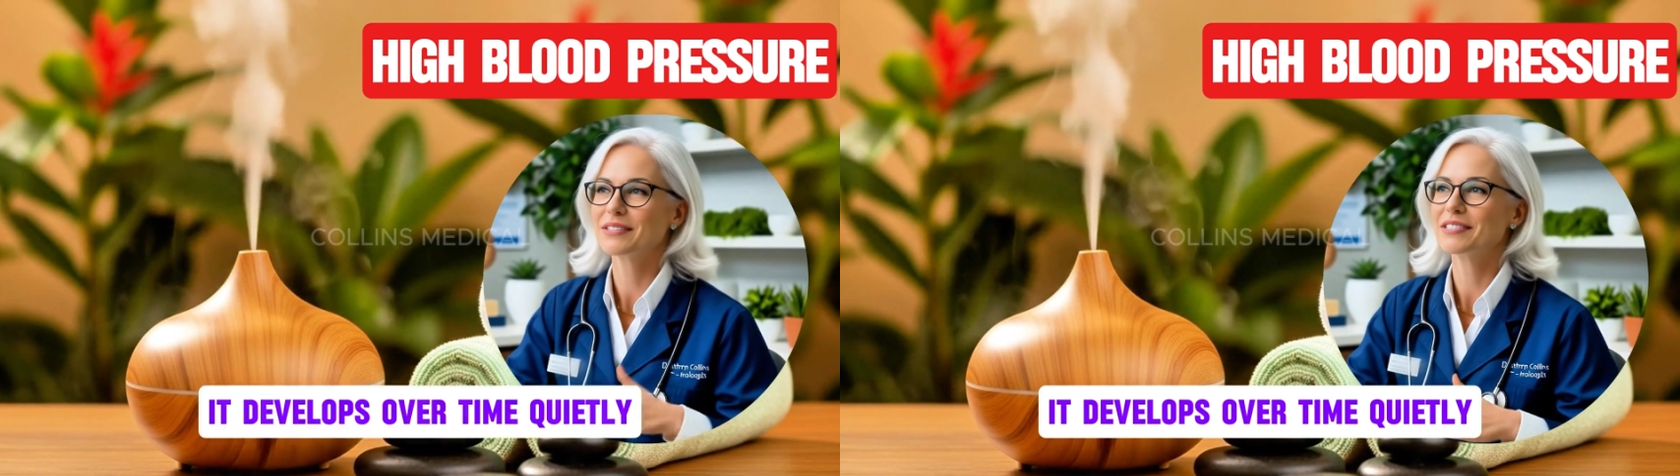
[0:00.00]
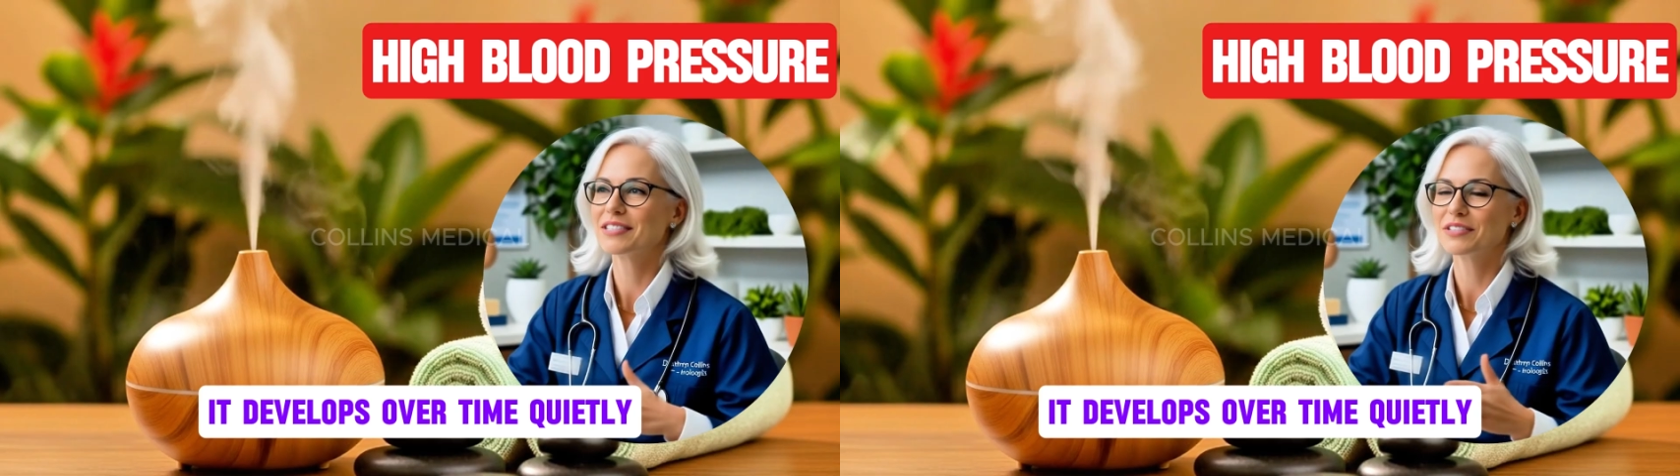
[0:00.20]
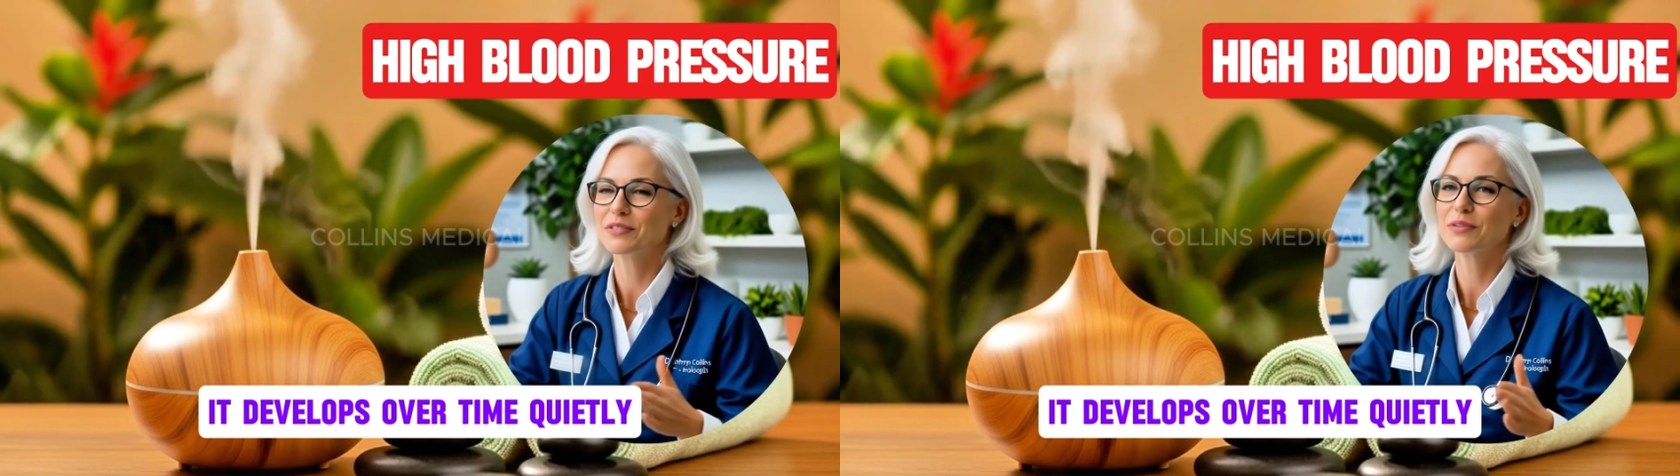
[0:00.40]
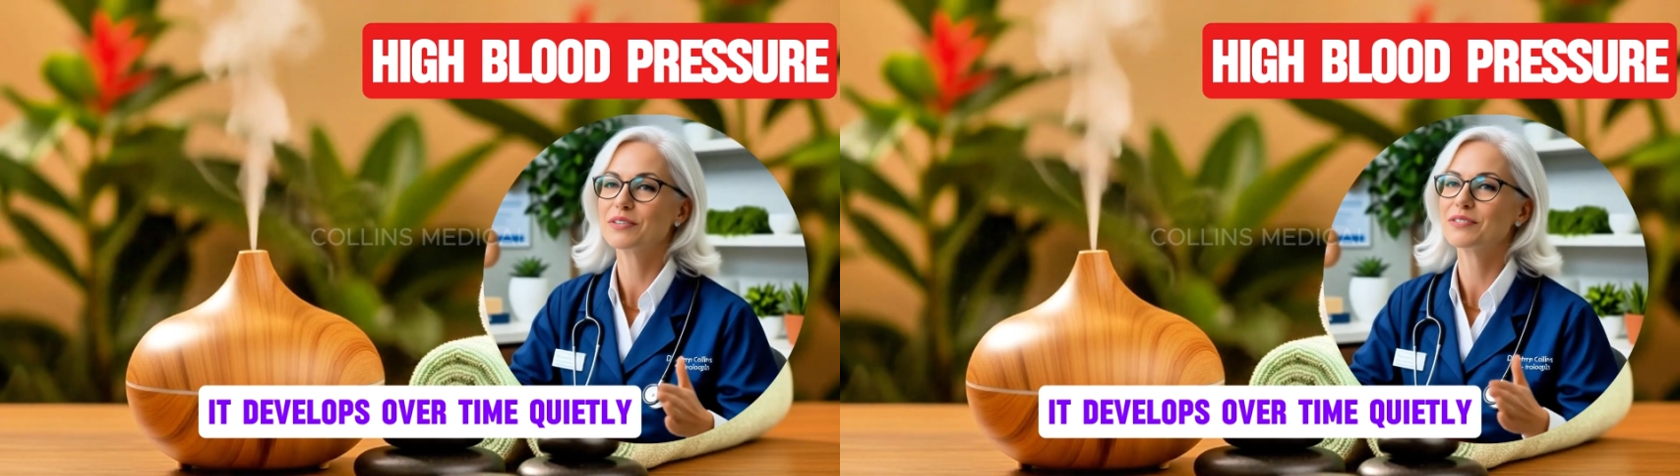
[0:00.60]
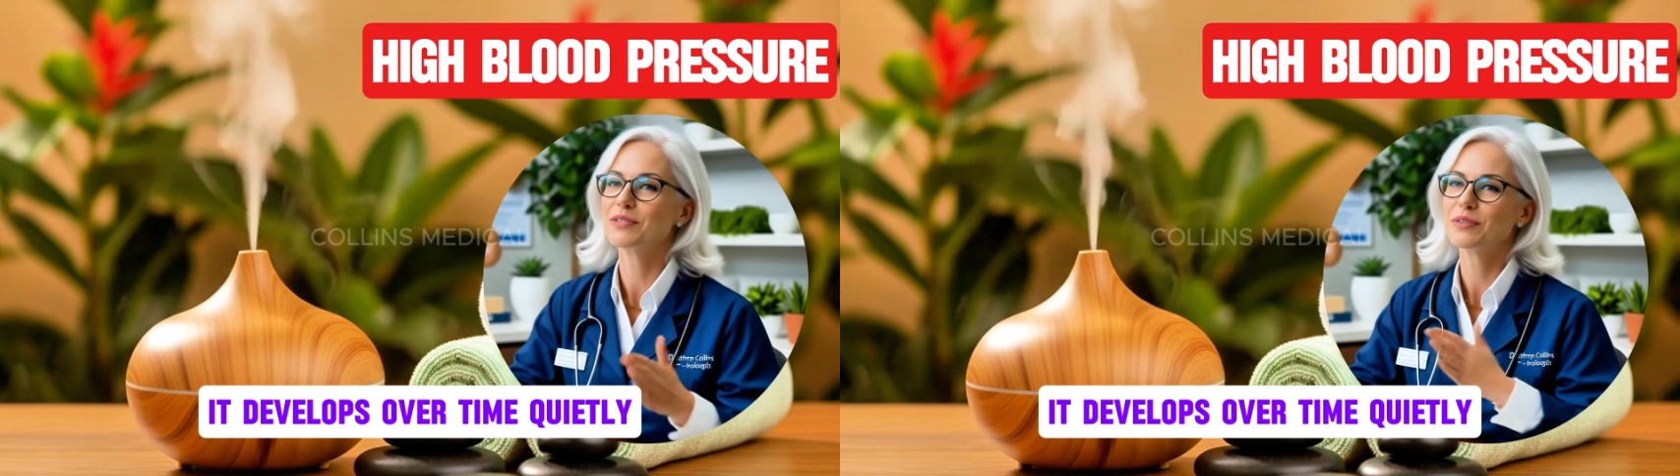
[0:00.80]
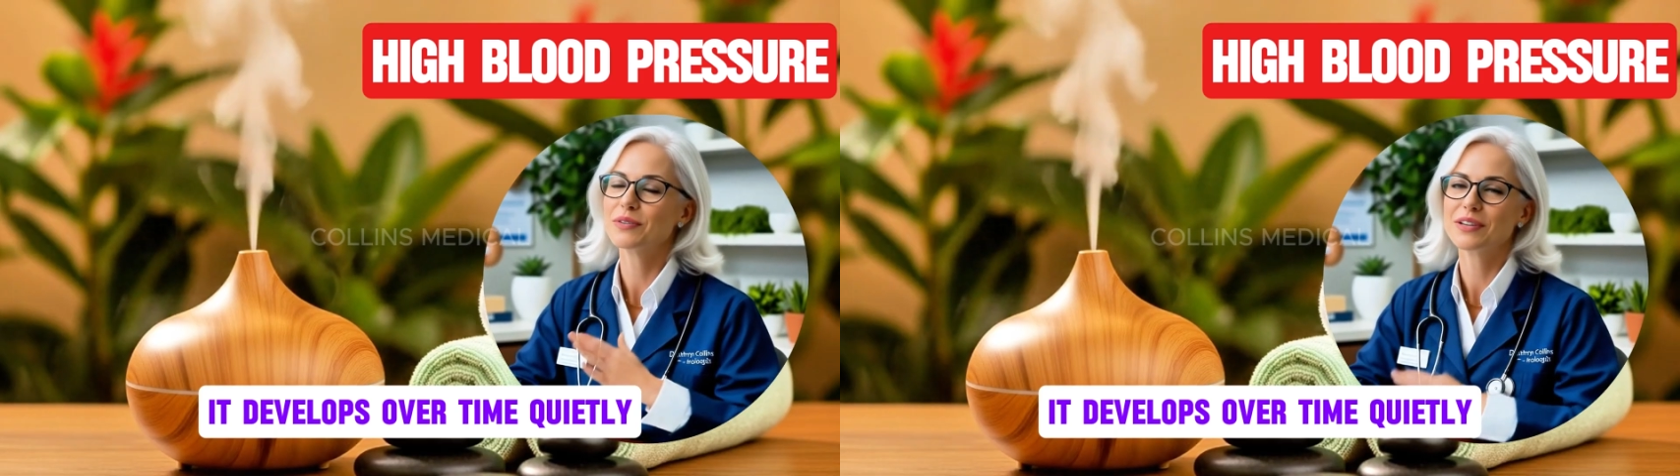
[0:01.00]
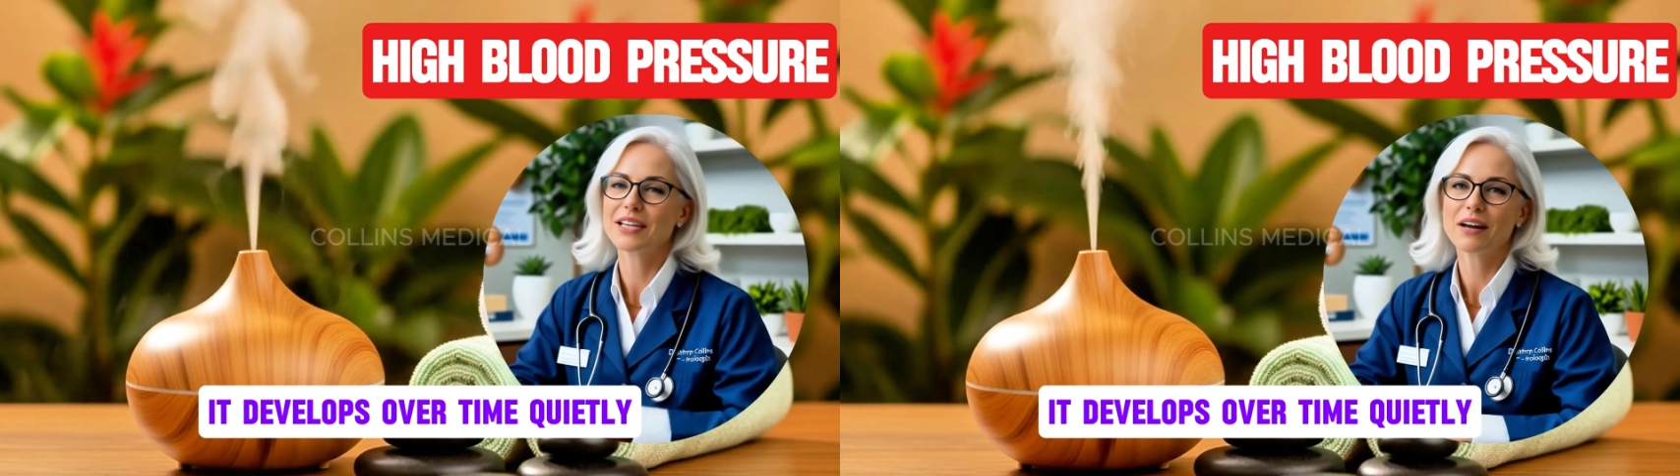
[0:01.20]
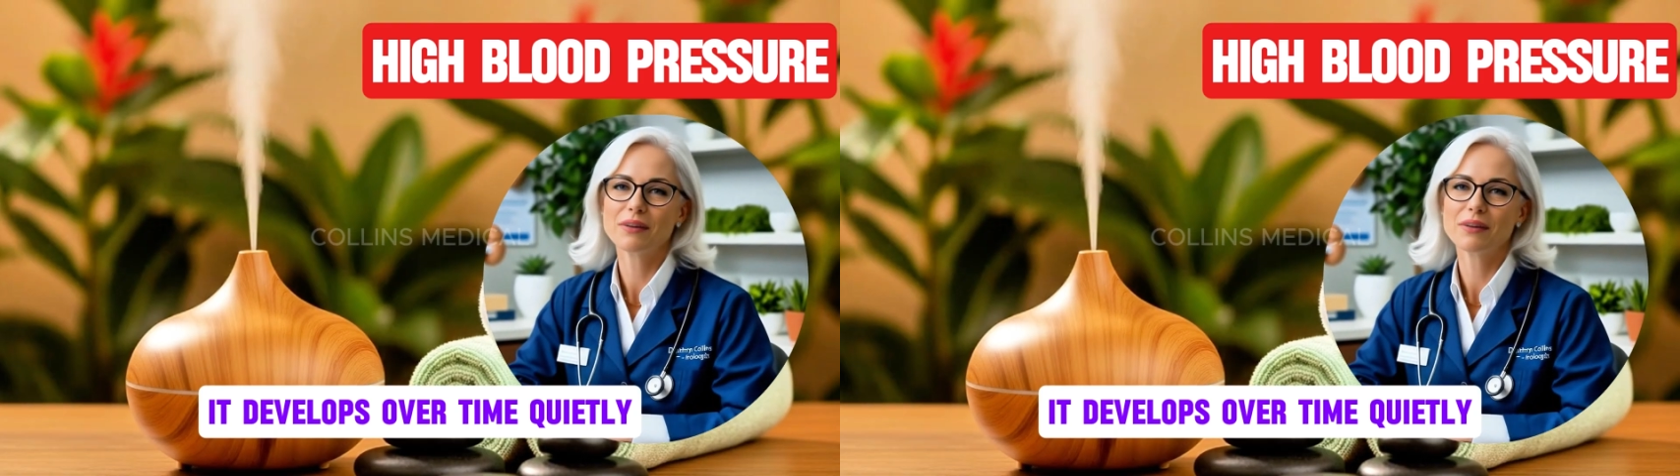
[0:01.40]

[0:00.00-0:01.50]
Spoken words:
It develops over